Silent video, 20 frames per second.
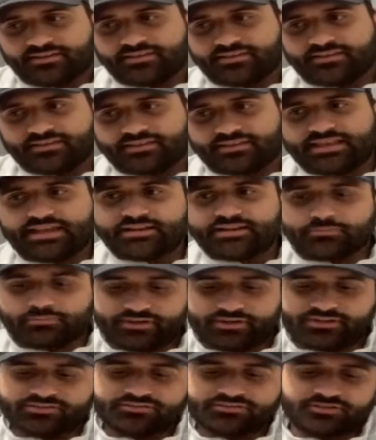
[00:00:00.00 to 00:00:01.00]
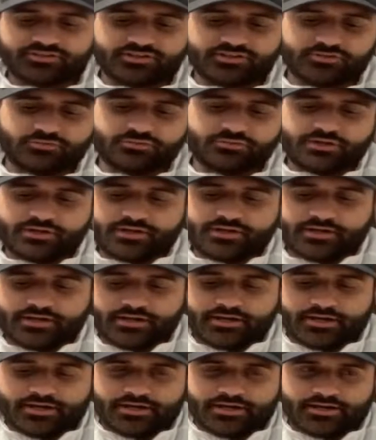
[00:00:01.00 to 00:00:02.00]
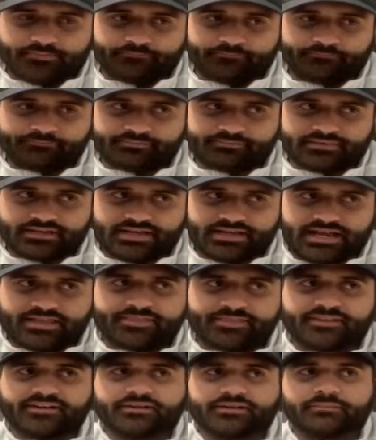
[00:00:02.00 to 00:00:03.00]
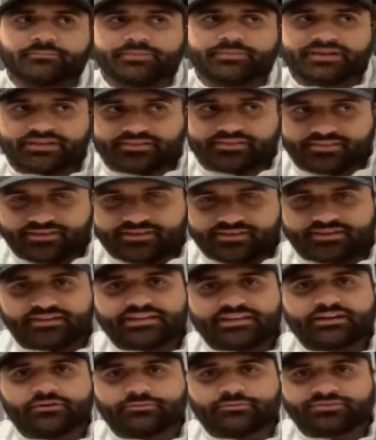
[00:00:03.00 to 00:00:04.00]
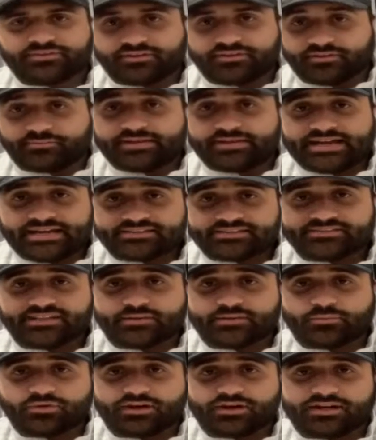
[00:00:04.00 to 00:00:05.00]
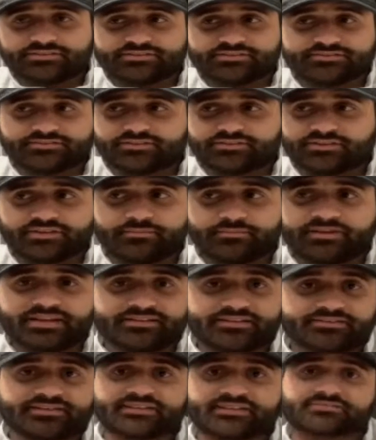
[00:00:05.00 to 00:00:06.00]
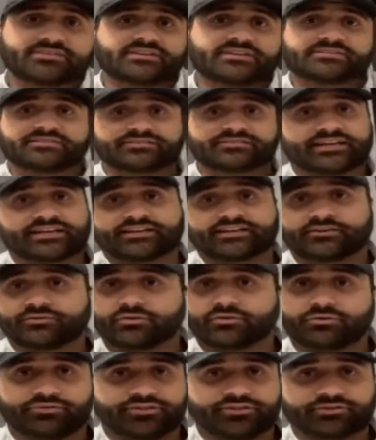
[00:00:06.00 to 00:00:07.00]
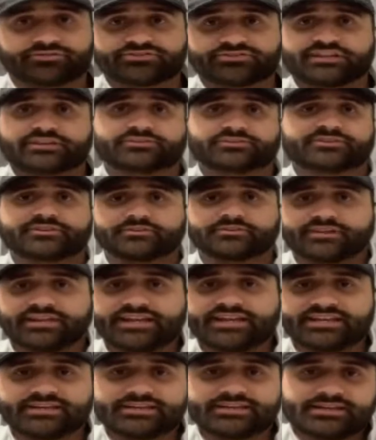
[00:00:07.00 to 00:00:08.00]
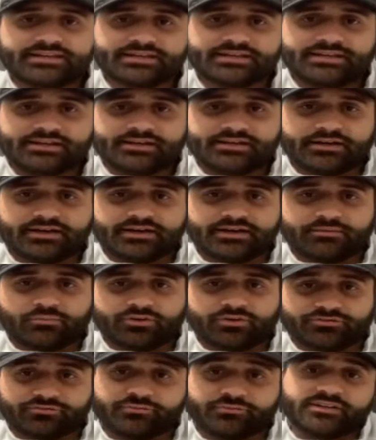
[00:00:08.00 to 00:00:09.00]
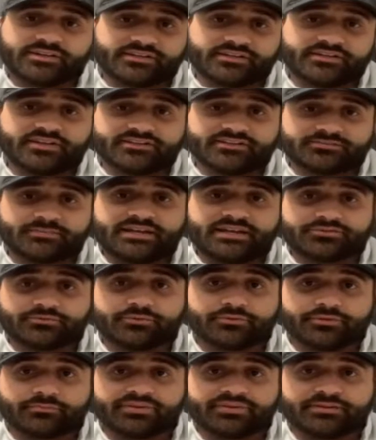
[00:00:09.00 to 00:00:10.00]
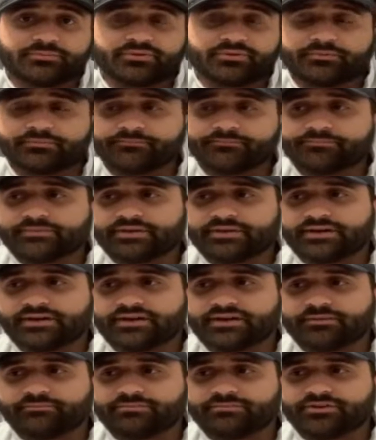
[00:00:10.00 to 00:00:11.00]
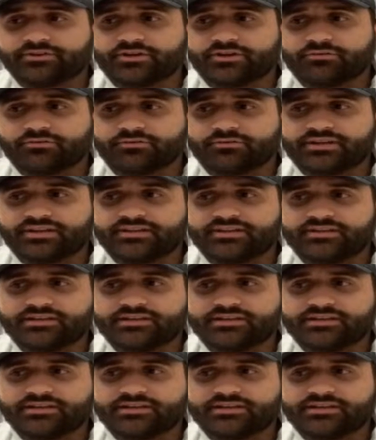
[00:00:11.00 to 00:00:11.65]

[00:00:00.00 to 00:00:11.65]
that it brings to you. I think a big thing it helps in the pass game wise is it eliminates defenses that can hold their shell till late, which really does mess with people. And